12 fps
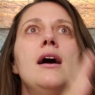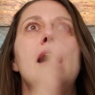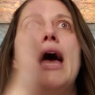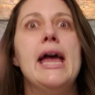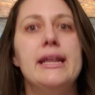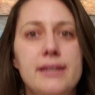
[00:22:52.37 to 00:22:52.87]

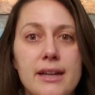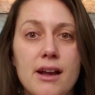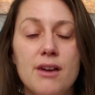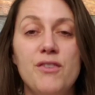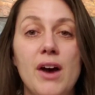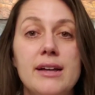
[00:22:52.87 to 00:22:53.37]
ending
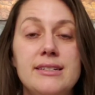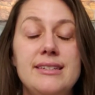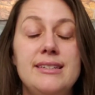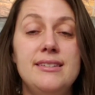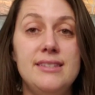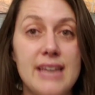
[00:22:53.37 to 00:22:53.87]
of a
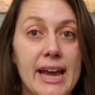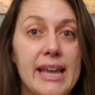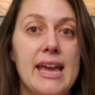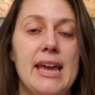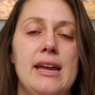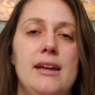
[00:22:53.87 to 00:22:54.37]

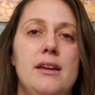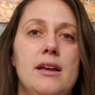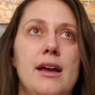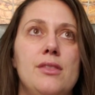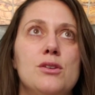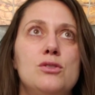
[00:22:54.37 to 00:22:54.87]
decade
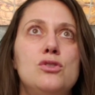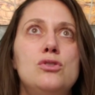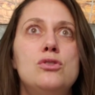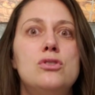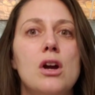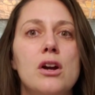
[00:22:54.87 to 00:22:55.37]
and the
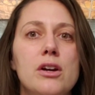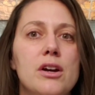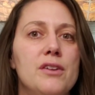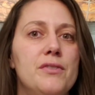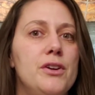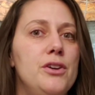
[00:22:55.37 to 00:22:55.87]
start
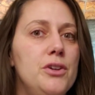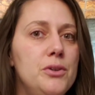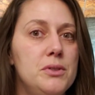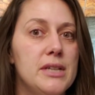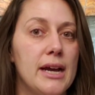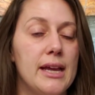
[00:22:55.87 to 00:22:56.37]
of a new
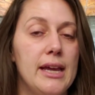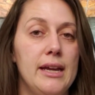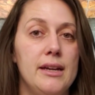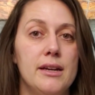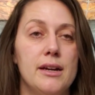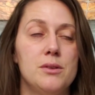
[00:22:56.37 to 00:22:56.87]

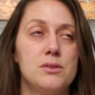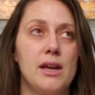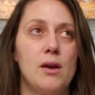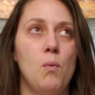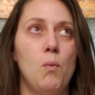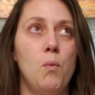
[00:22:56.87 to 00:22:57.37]
decade. And I was
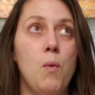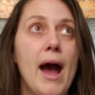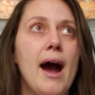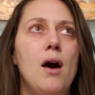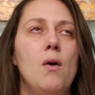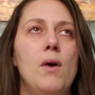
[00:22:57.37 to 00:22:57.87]
like,
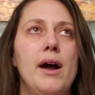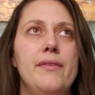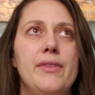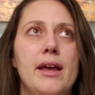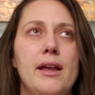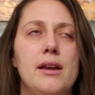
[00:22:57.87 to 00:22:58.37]
wow.
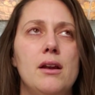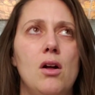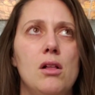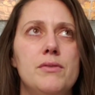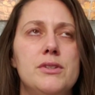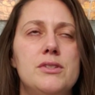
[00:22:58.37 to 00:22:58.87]
And then
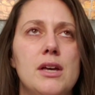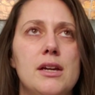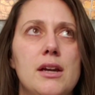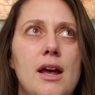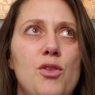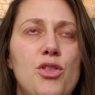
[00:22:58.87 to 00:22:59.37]
all of a
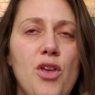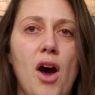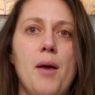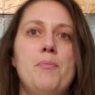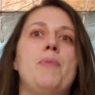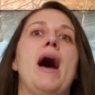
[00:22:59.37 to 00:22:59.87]
sudden I
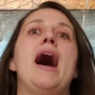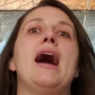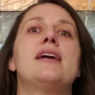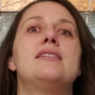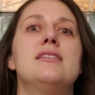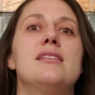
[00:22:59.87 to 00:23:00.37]
thought
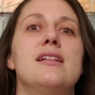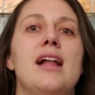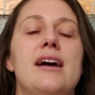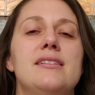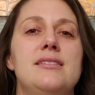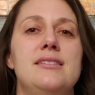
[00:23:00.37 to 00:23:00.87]
back to the
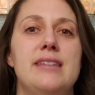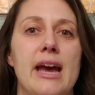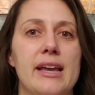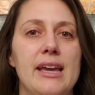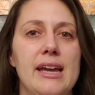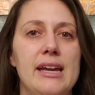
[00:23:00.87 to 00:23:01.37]
last
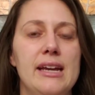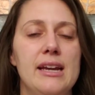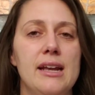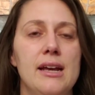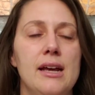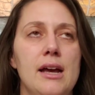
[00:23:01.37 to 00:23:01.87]
decade
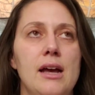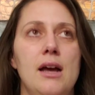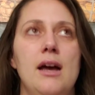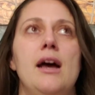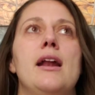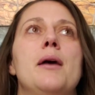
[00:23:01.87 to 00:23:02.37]

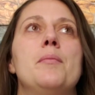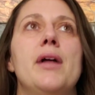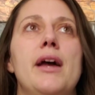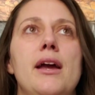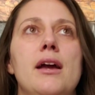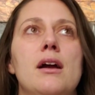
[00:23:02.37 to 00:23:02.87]
and I'm
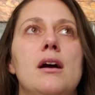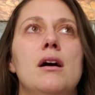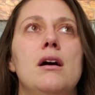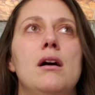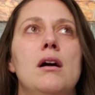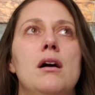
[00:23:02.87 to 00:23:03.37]
like,
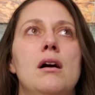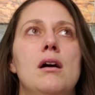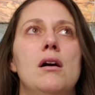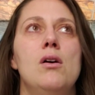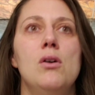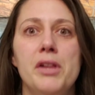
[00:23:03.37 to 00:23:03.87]

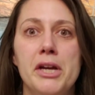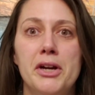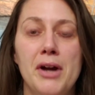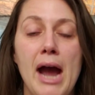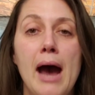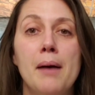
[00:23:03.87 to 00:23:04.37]
holy
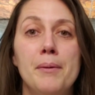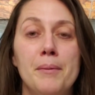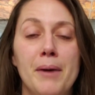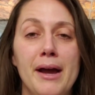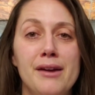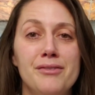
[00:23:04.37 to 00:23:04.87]
crap, am
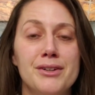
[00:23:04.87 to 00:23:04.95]
I ever